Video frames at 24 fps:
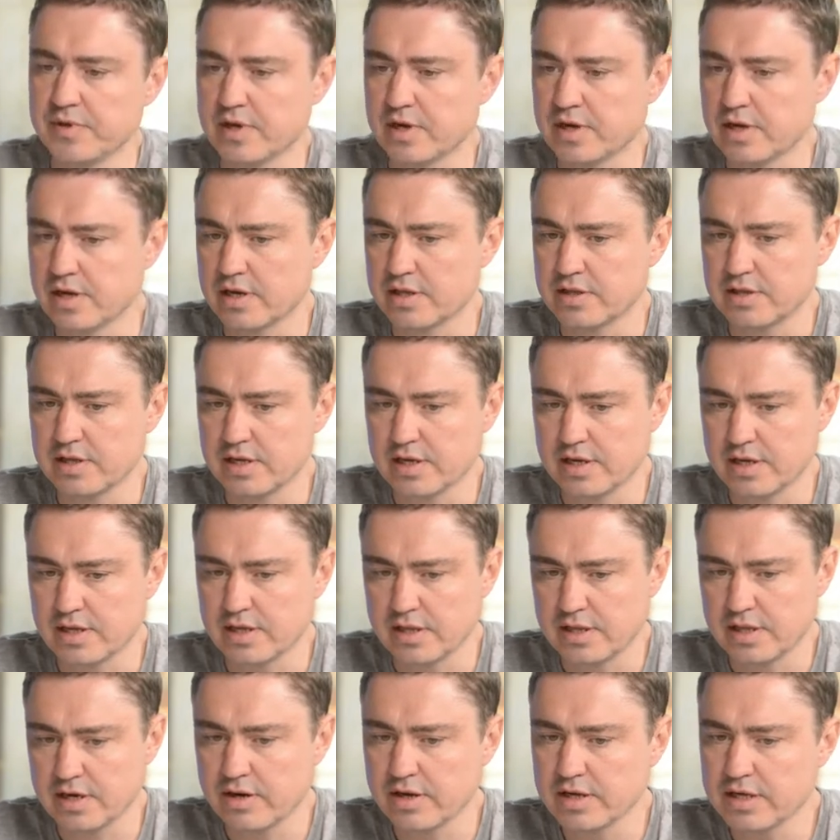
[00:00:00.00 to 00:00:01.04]
uh,
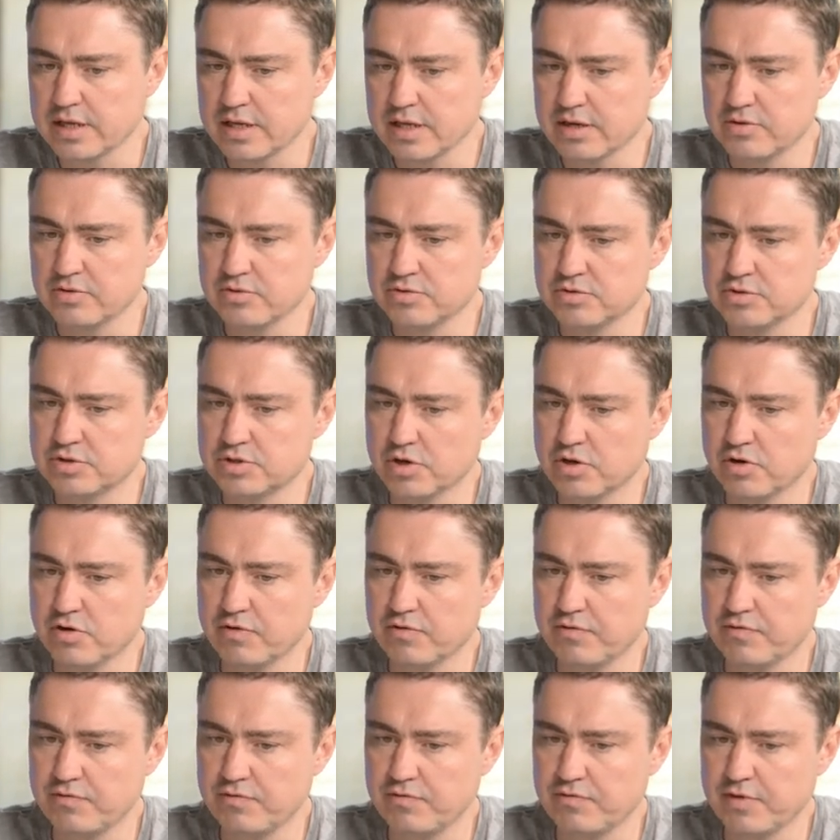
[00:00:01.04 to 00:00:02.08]
the, the likelihood
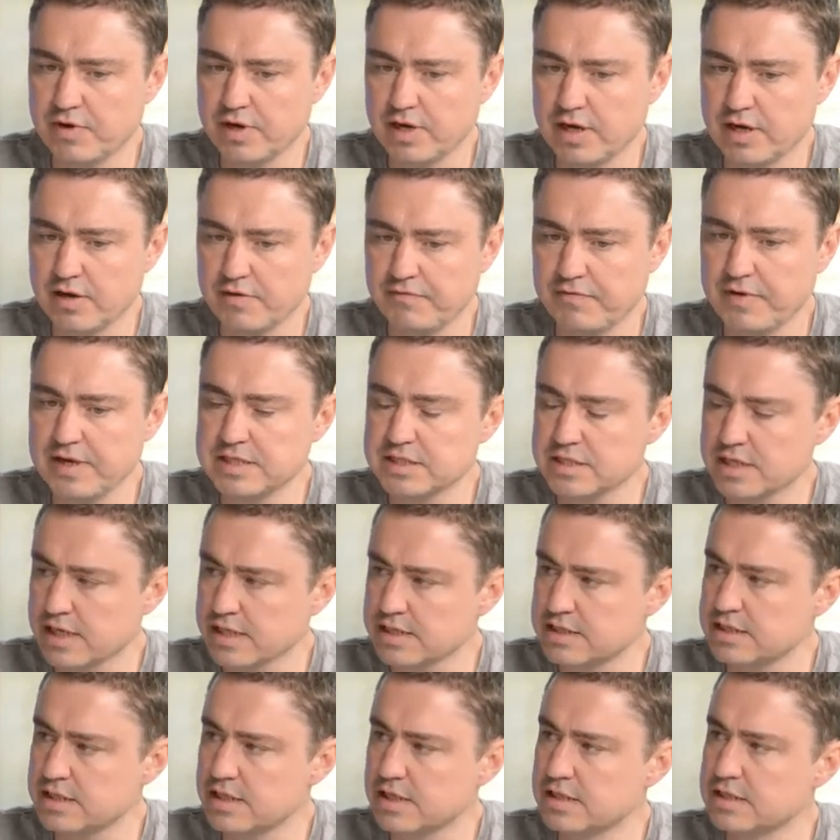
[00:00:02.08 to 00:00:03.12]
of uh, fatal
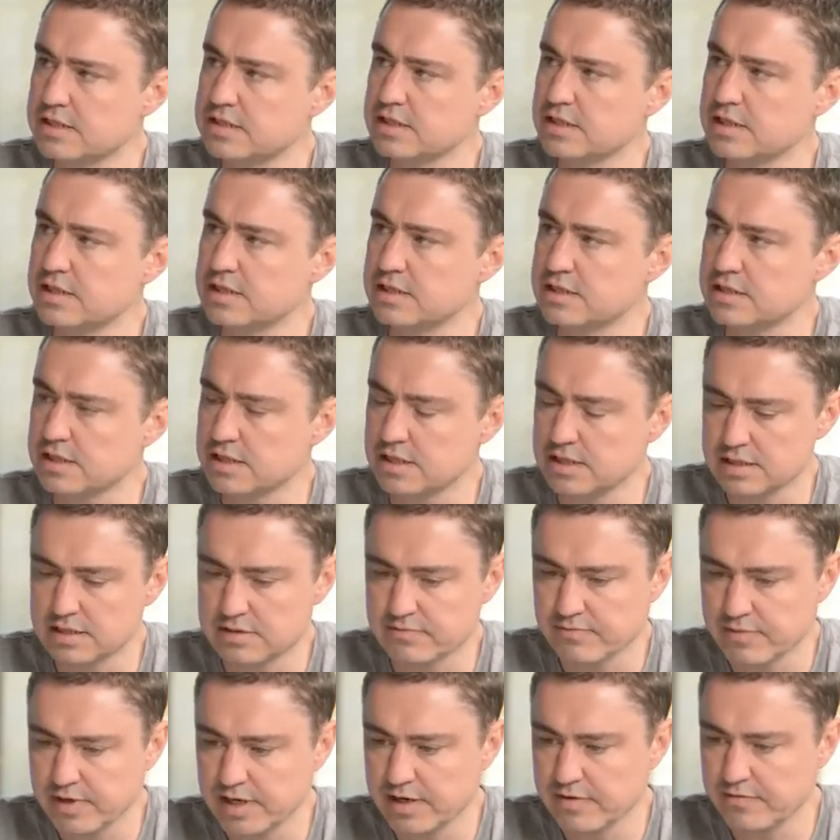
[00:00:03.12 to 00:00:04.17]
accidents is, is
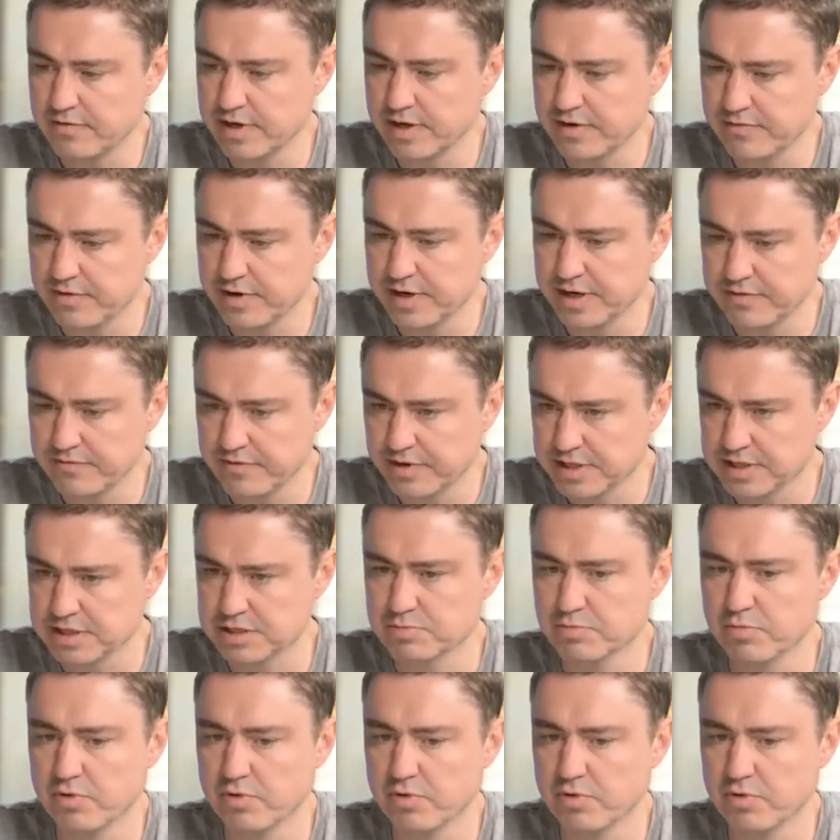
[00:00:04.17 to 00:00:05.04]
very, very, very, very